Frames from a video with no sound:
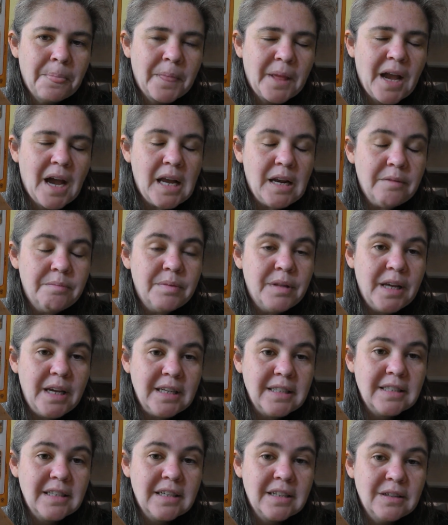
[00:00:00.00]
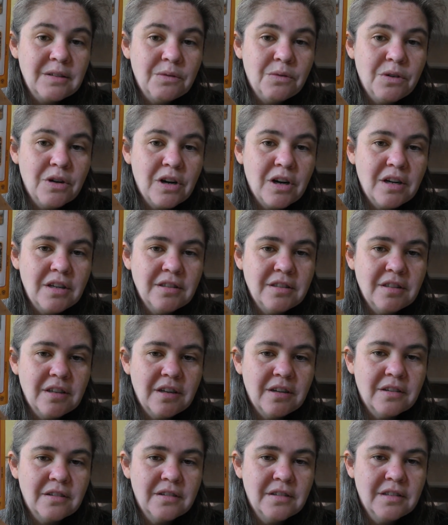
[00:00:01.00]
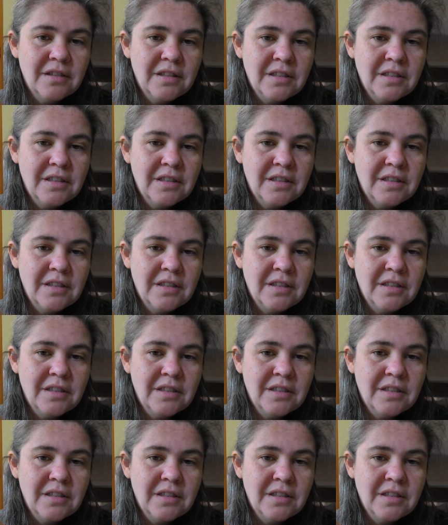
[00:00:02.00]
kind of playing tug of war also.